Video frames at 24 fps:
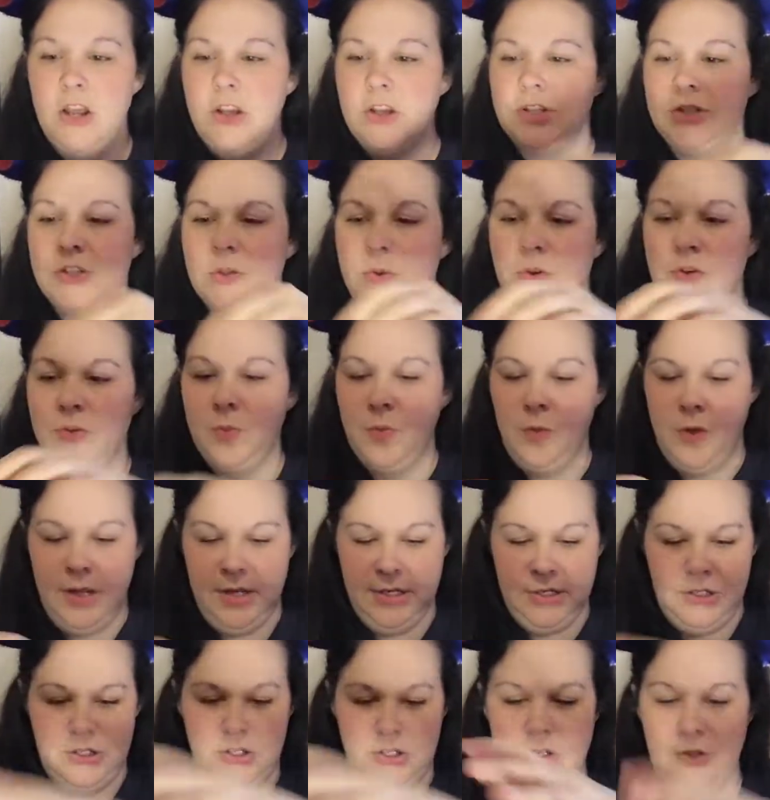So there's
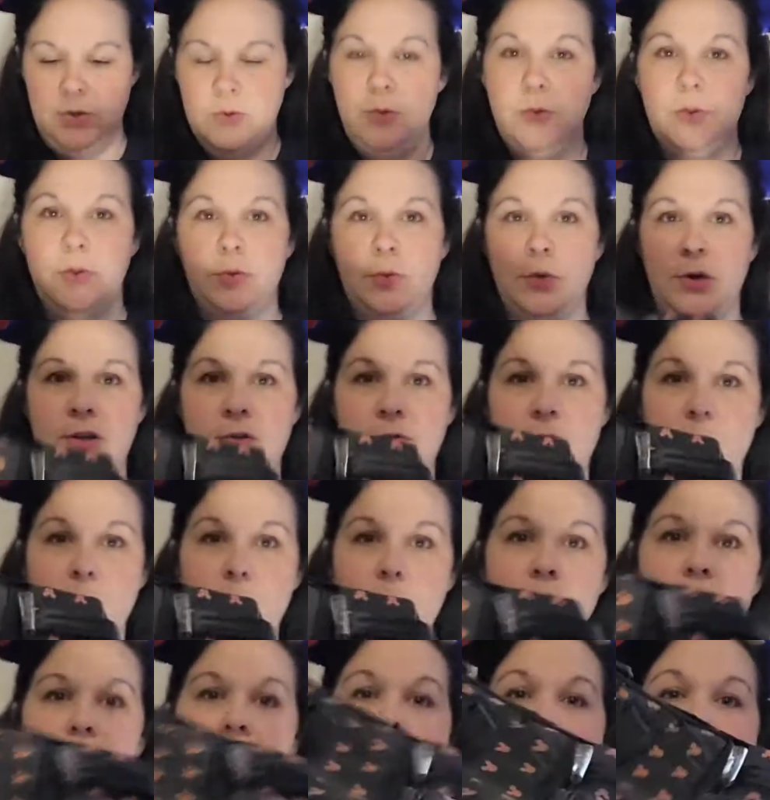1, 2, 3,
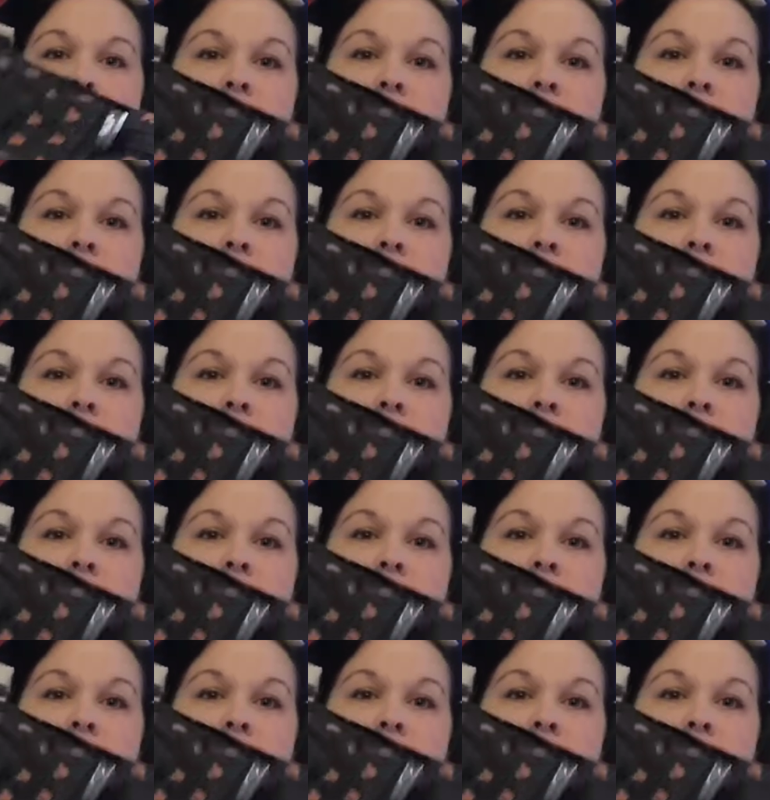4.